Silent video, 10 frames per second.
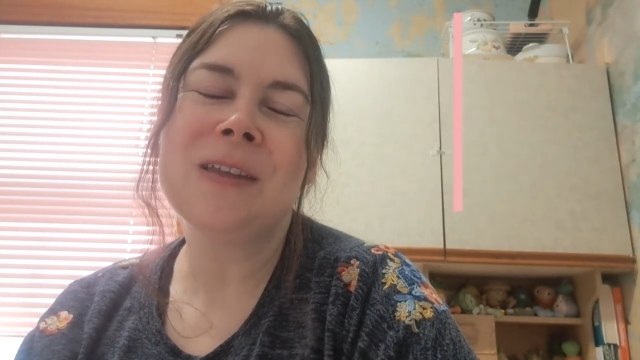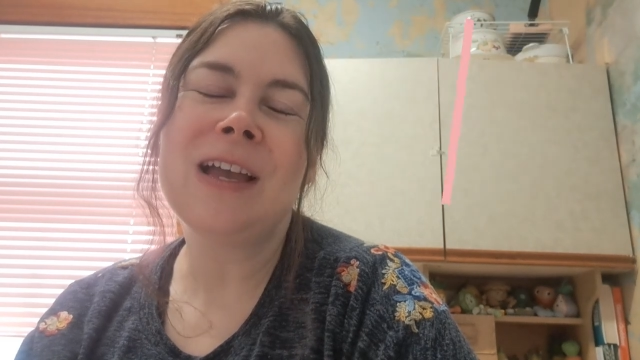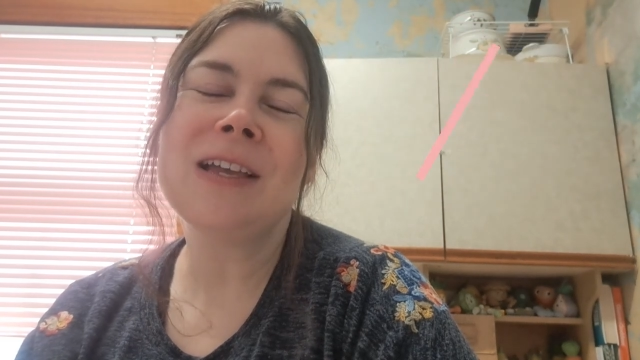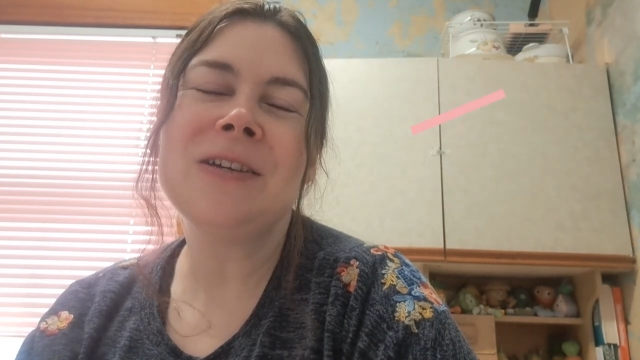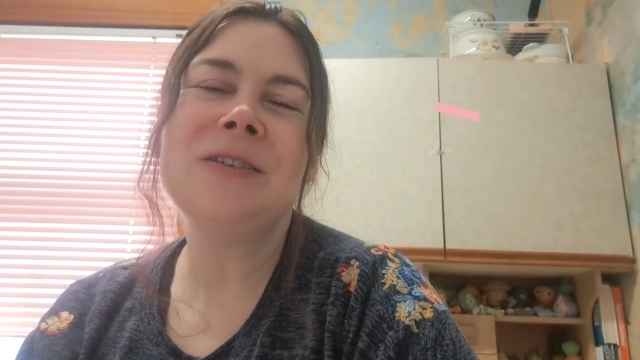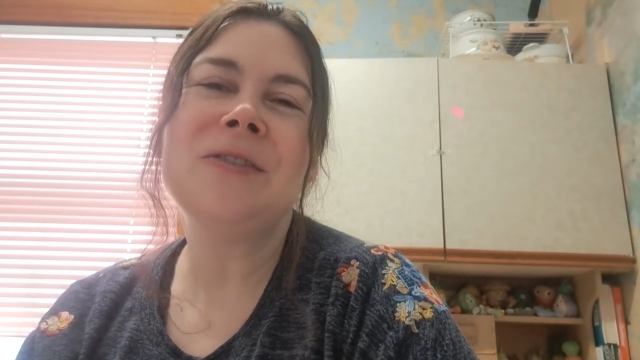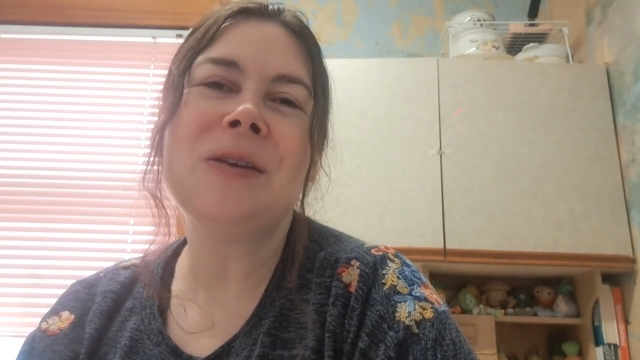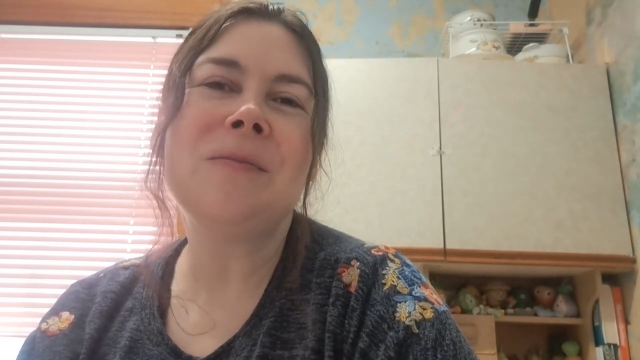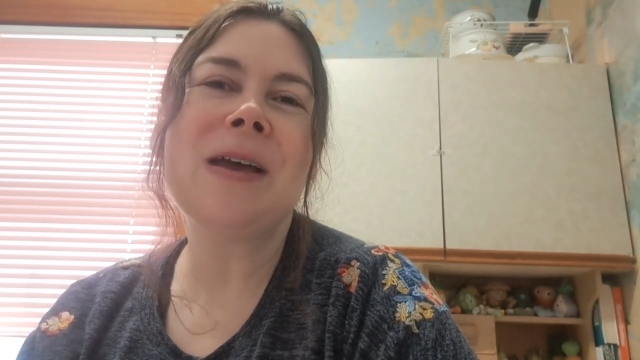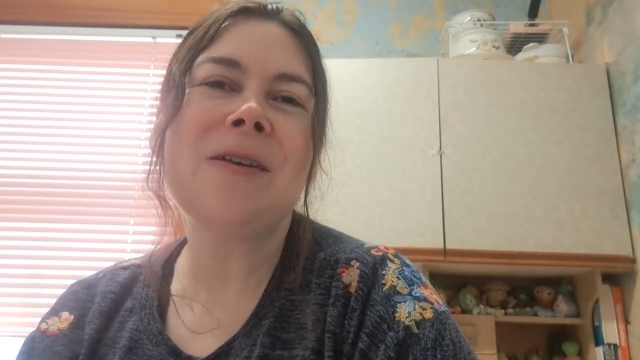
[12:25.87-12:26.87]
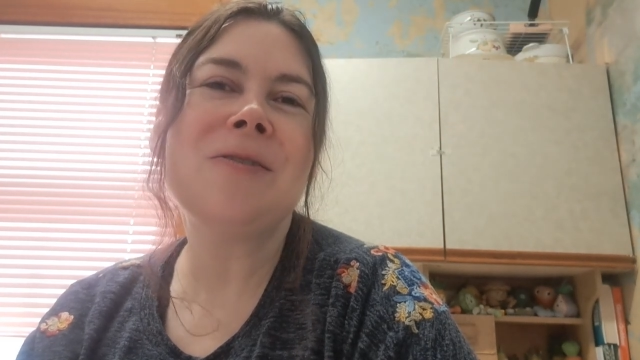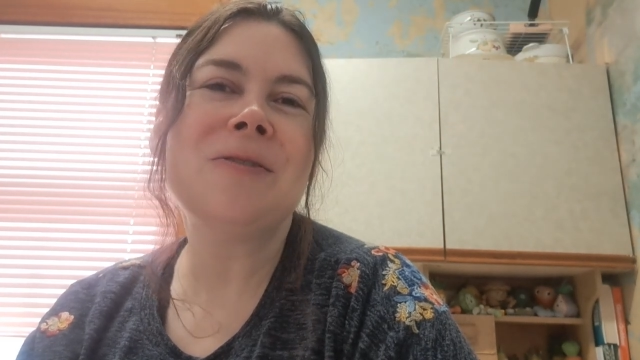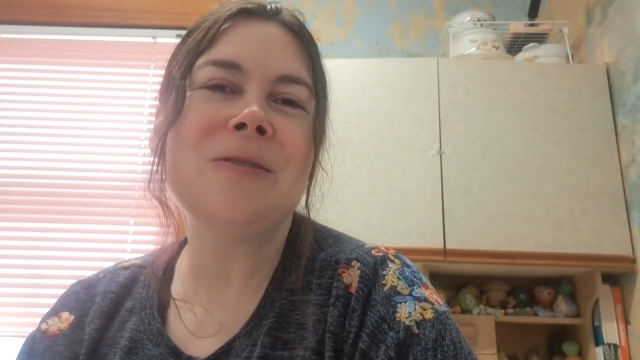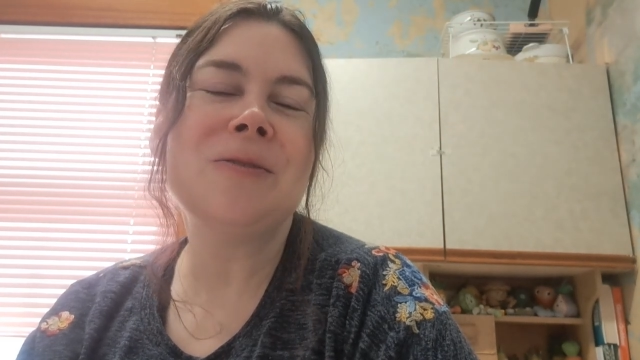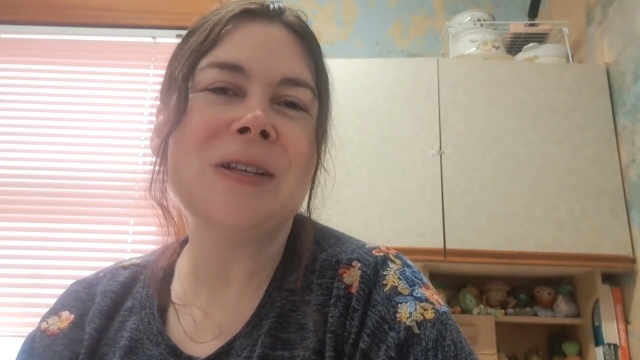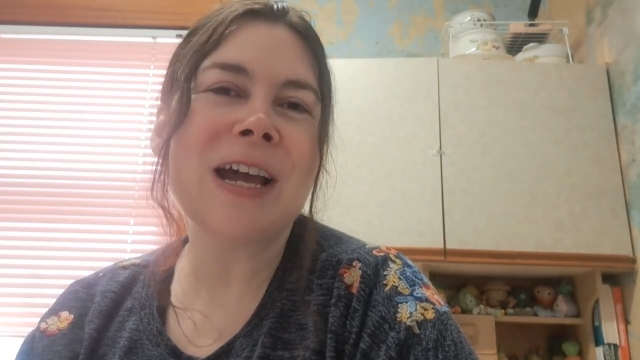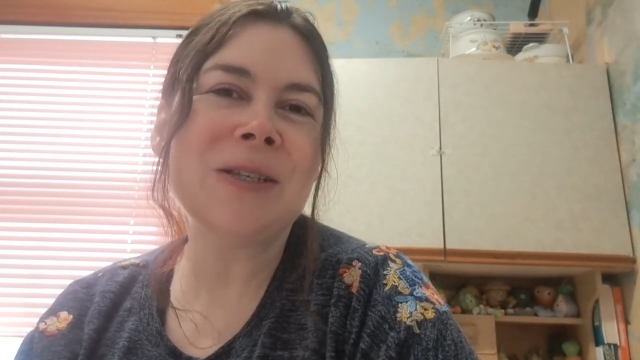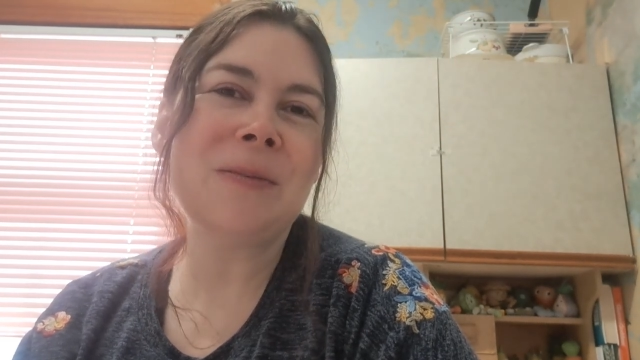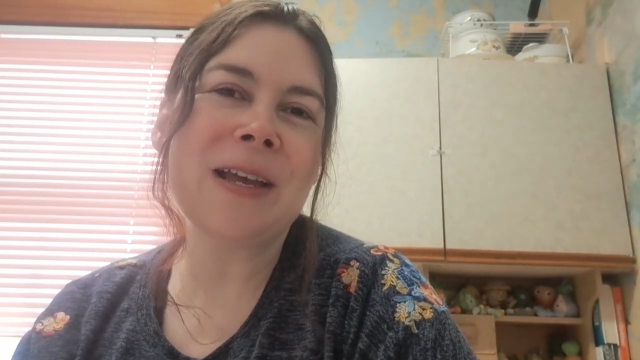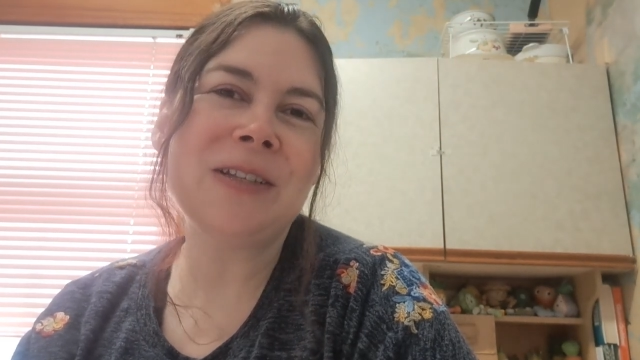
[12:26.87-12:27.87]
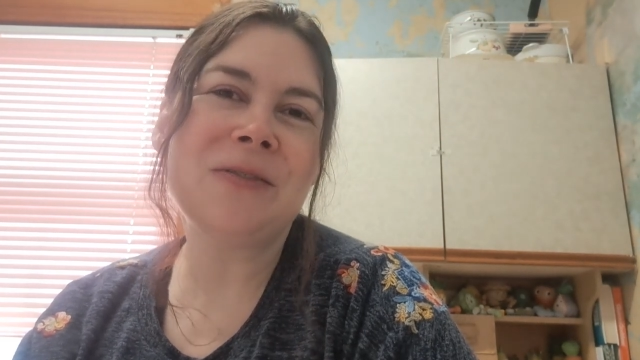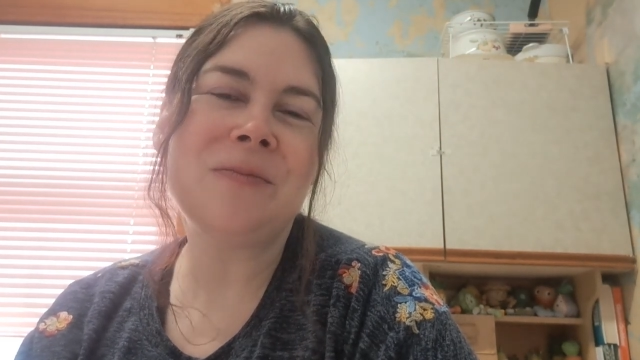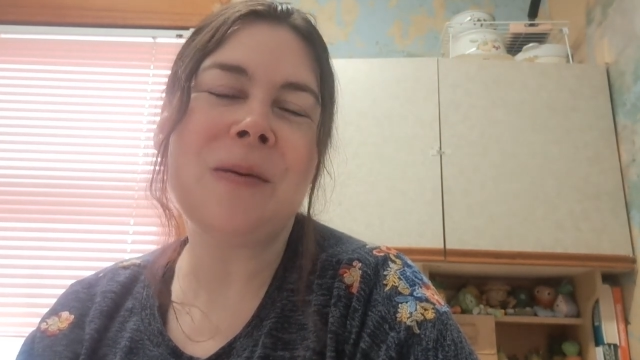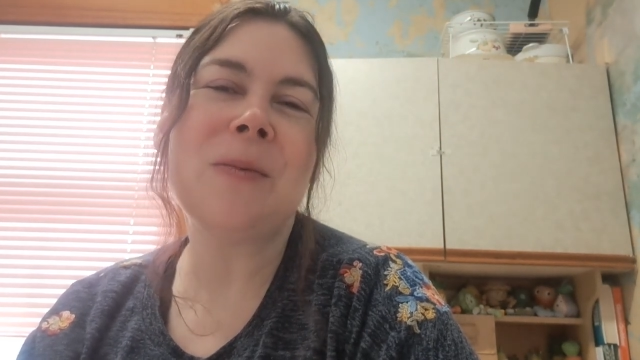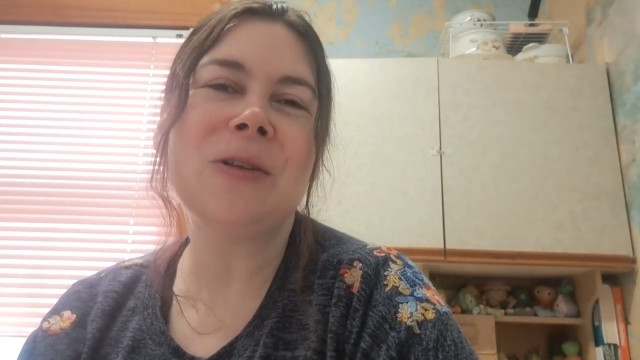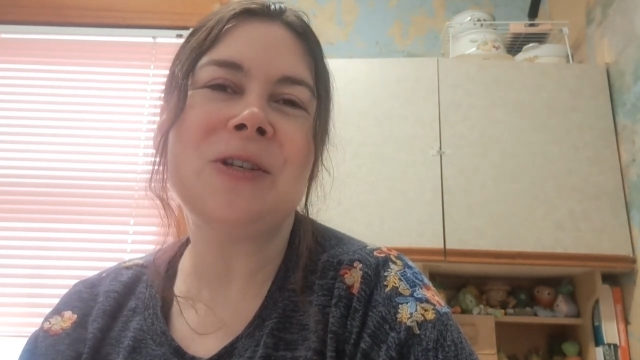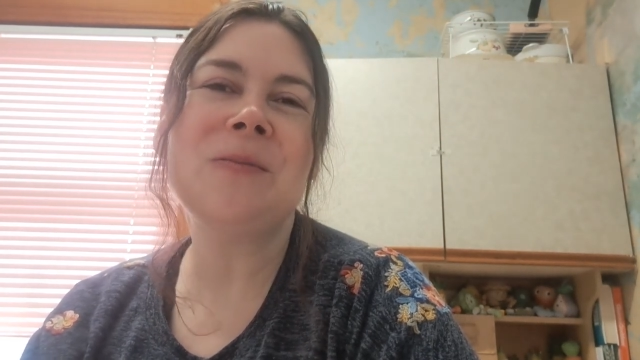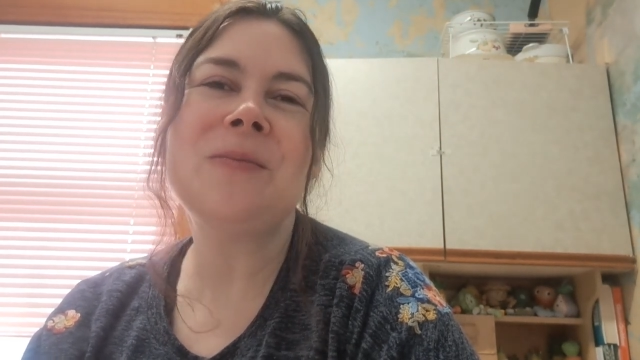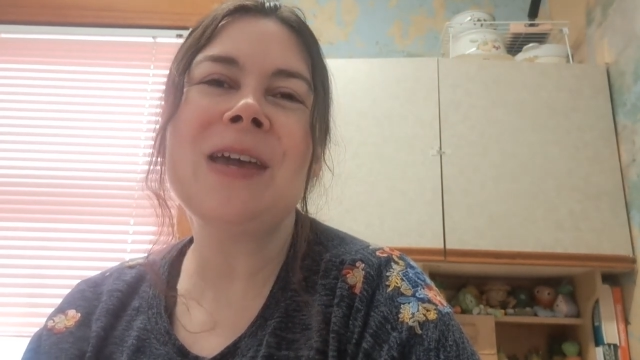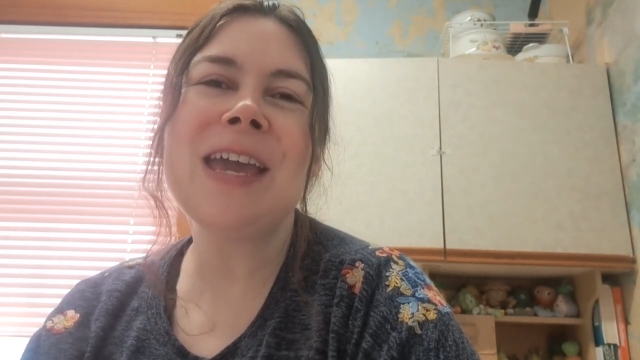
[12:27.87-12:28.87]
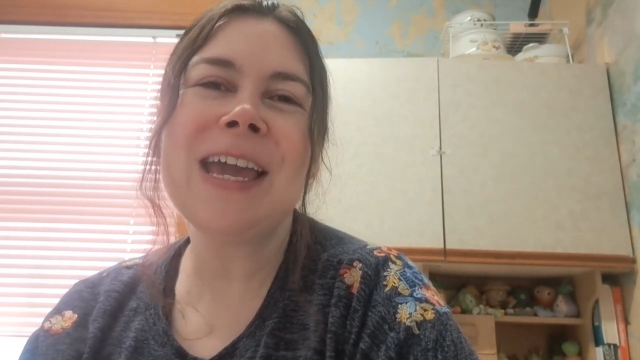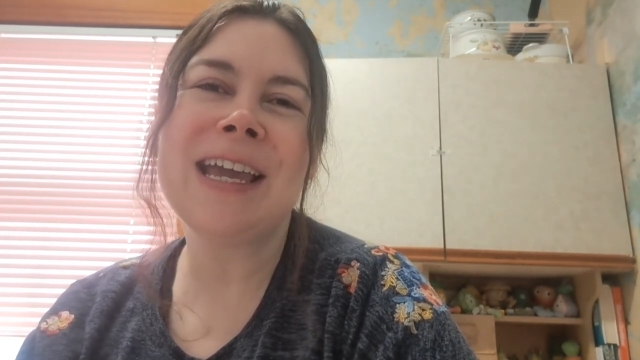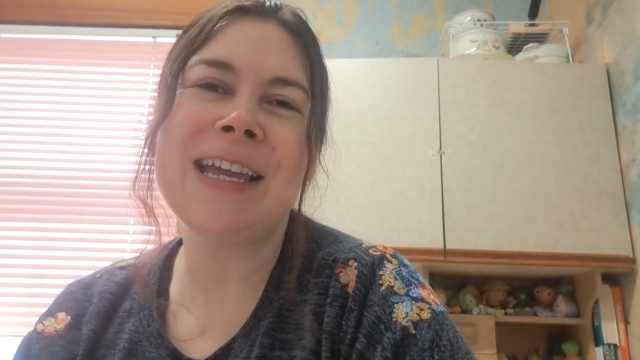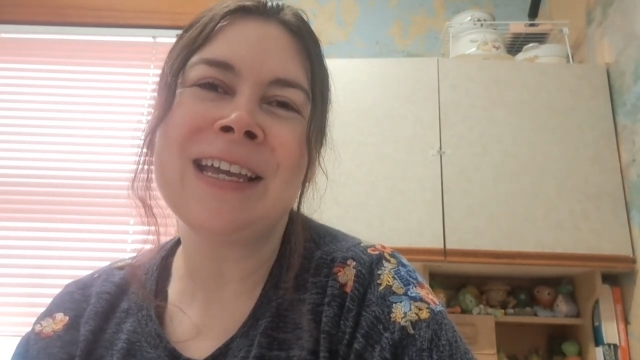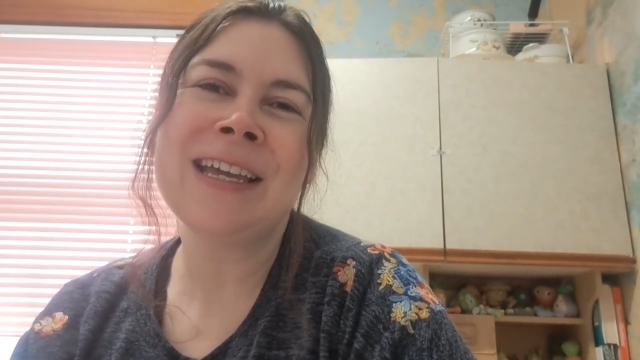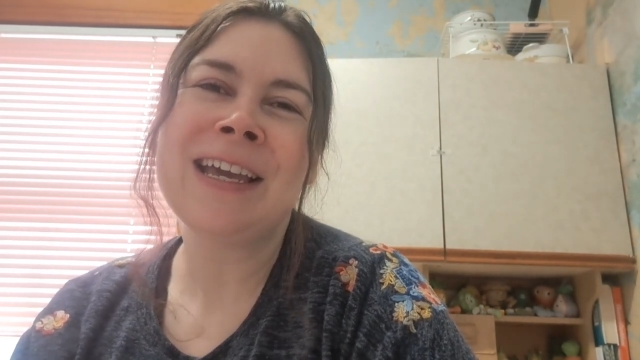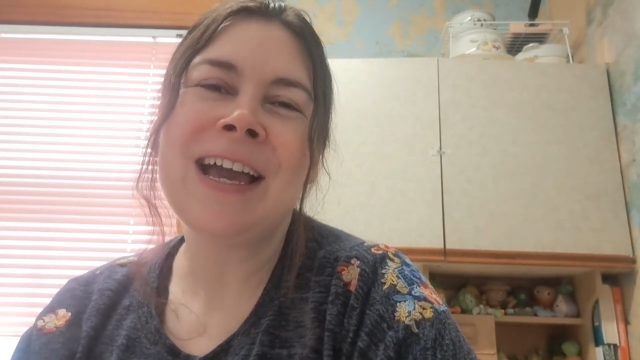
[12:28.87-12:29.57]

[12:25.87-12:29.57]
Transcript: I could have done better on those aspects of my budget, but hey,